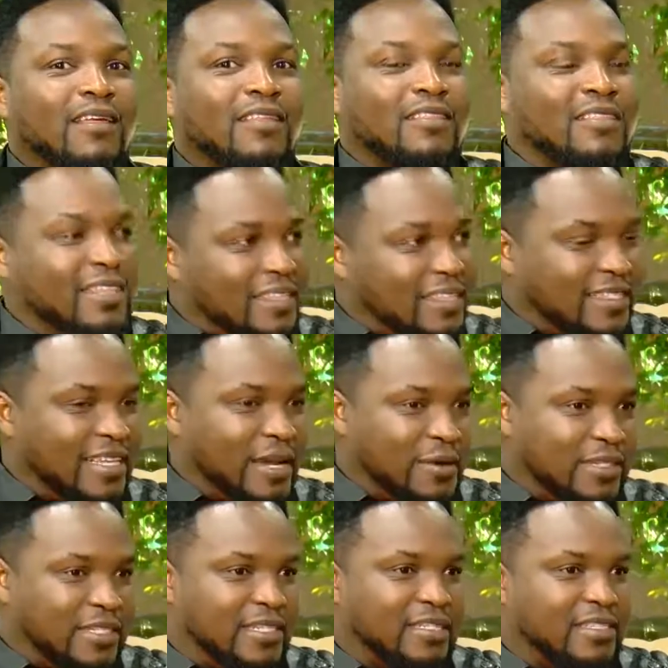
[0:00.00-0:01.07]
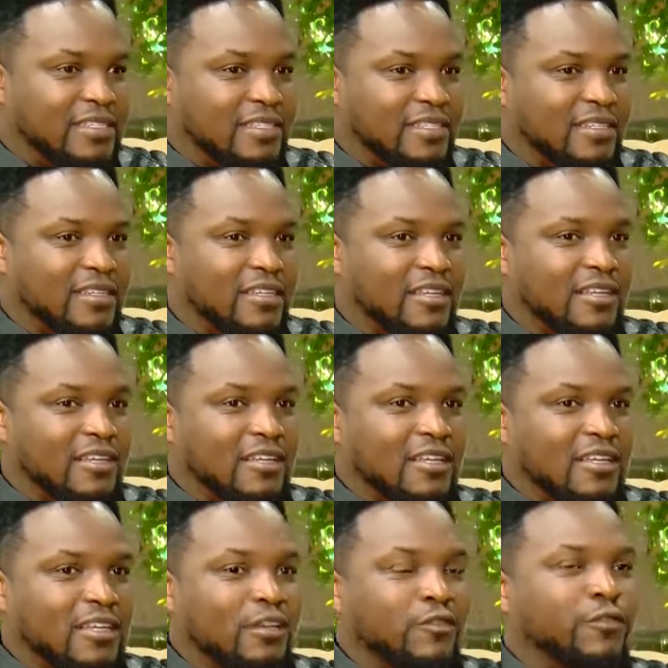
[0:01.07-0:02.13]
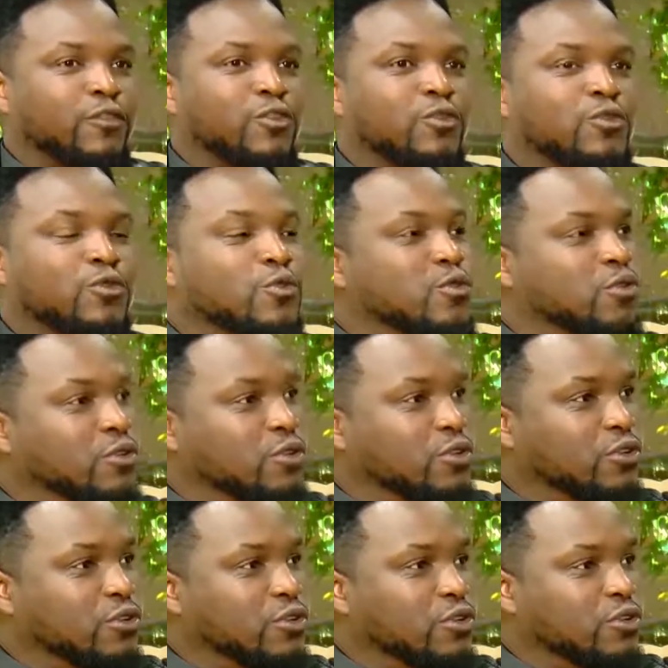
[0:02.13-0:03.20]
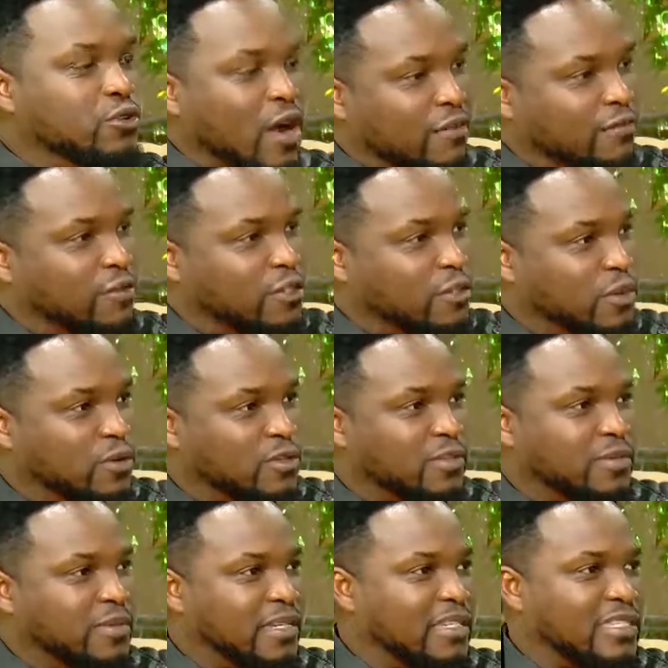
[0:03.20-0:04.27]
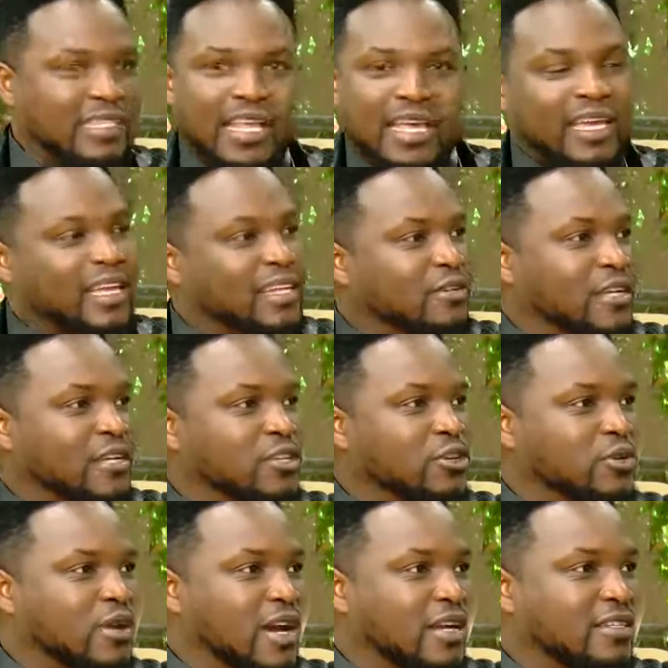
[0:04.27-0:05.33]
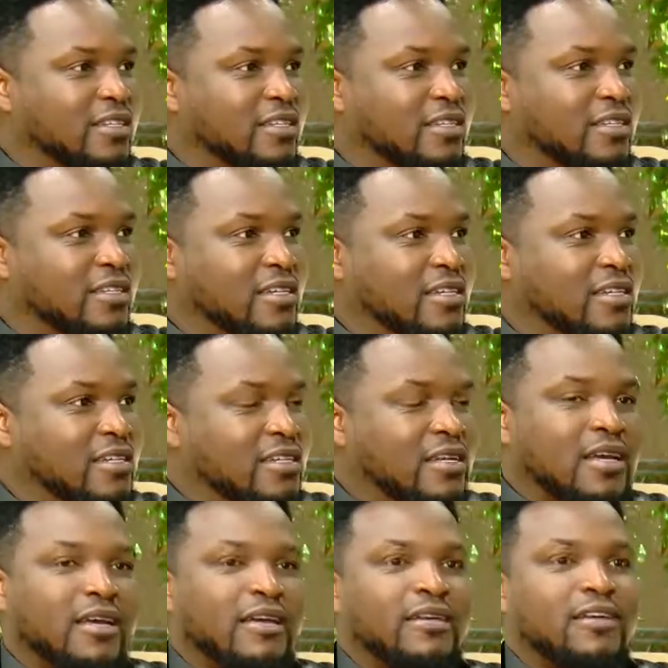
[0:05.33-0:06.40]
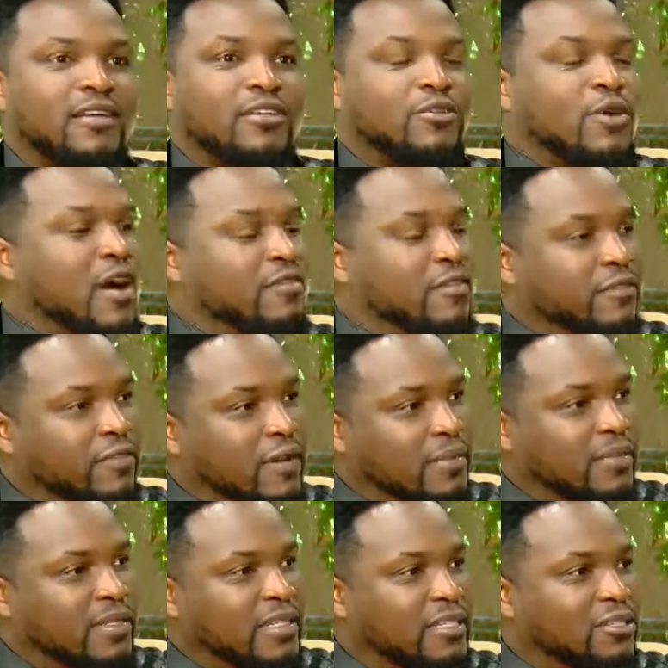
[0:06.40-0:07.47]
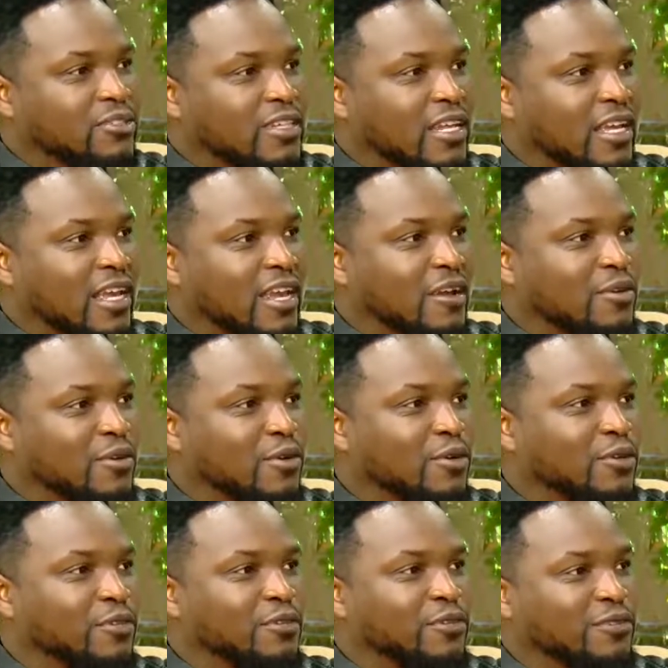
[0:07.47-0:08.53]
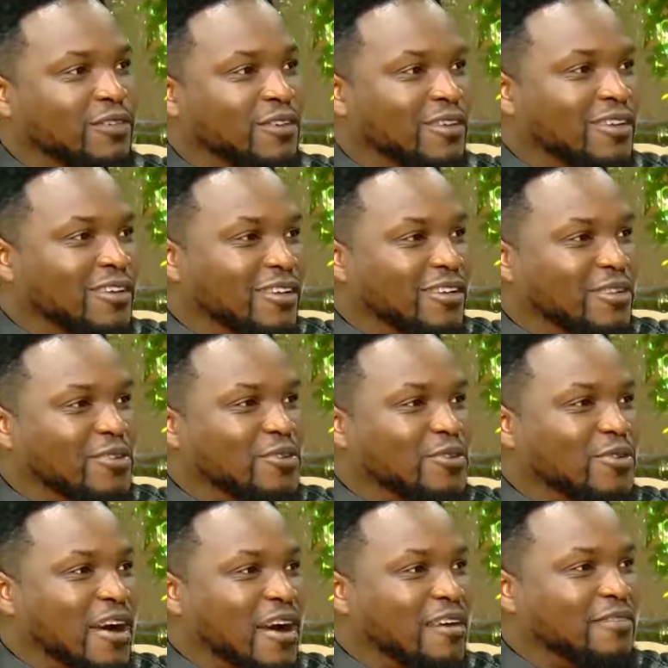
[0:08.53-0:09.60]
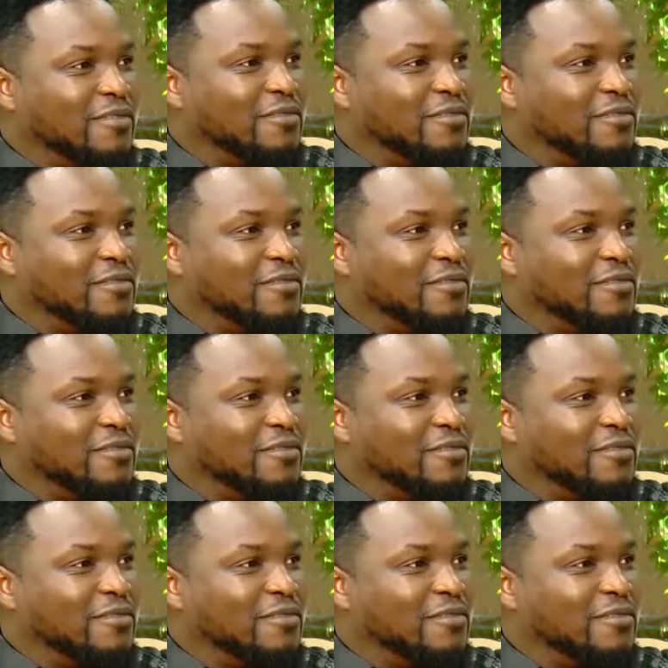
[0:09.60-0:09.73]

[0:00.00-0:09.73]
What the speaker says: this is how it is. If you have responsibility, like any Ugandan, you have a family to take care of, you have,